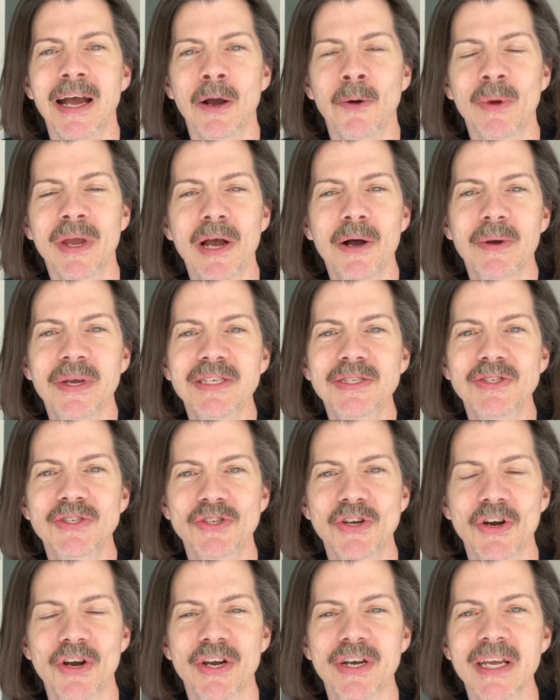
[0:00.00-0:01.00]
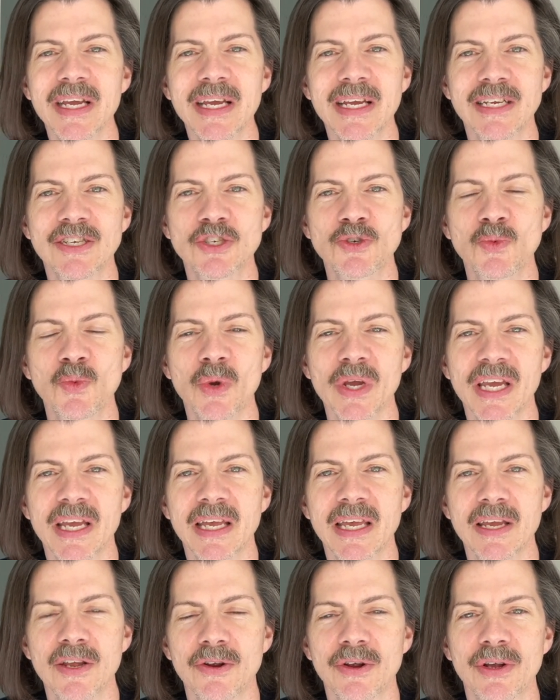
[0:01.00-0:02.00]
We always start each
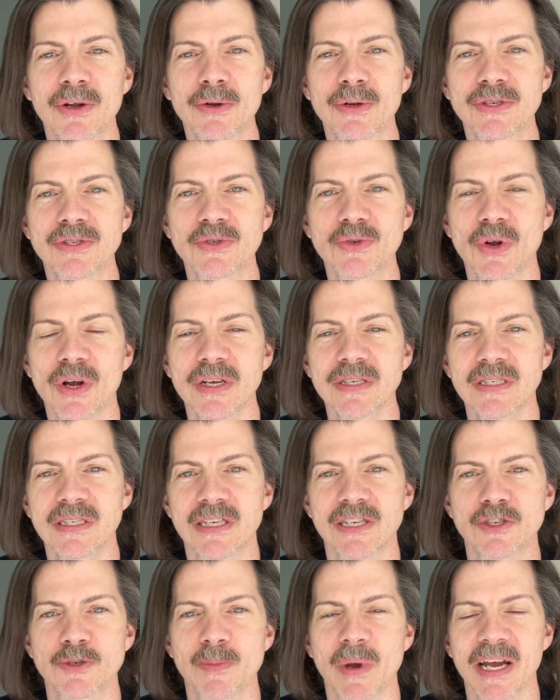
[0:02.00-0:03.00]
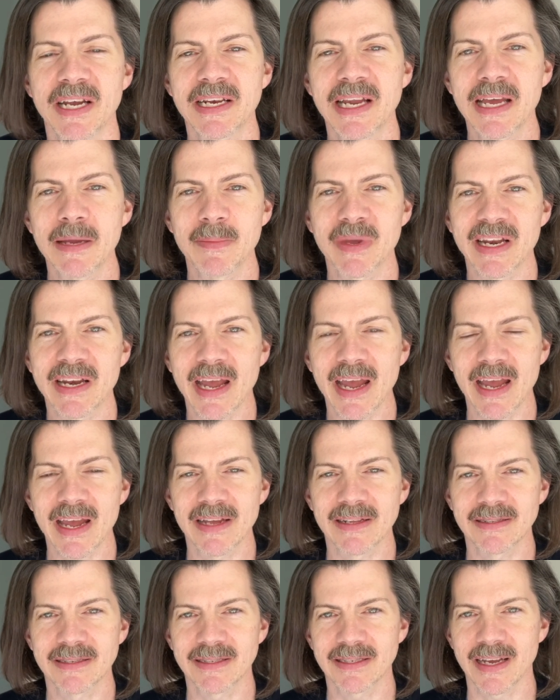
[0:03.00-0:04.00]
week here at Chris Cross Stitch by naming
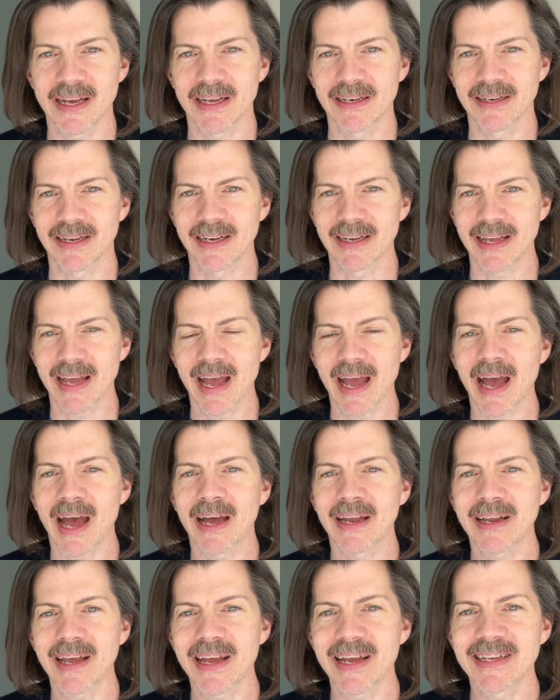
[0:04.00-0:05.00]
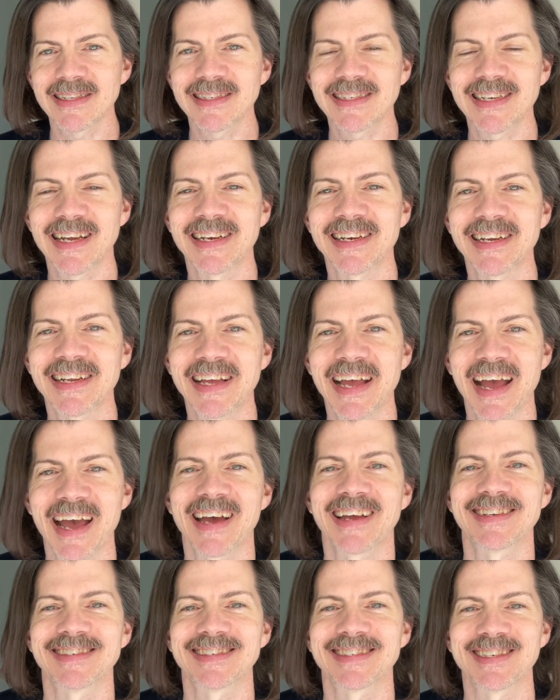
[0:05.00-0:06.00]
Handstanding Cat. Handstanding
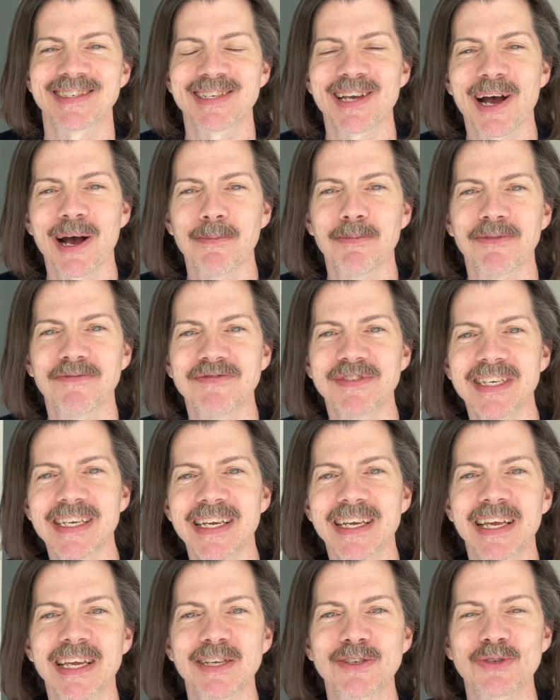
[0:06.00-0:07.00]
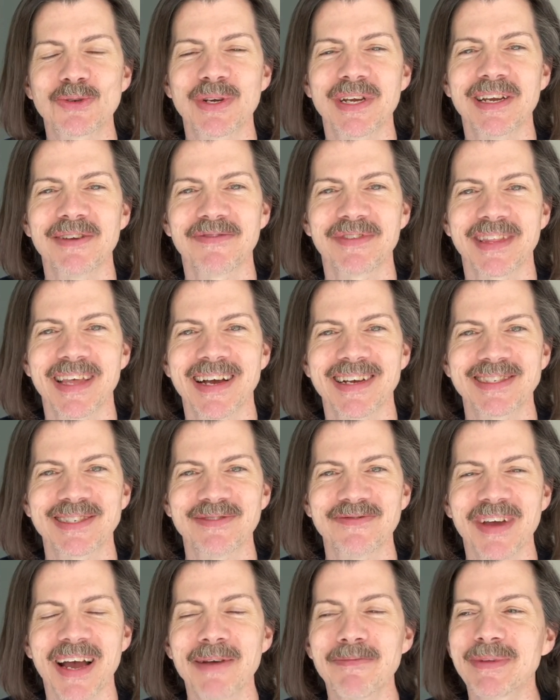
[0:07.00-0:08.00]
Cat is the top of Tiki Tree of a
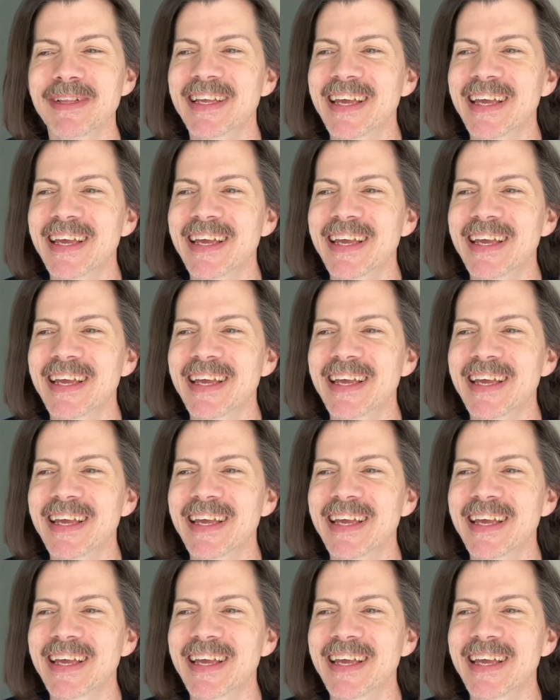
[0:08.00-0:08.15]
Thousand. I'm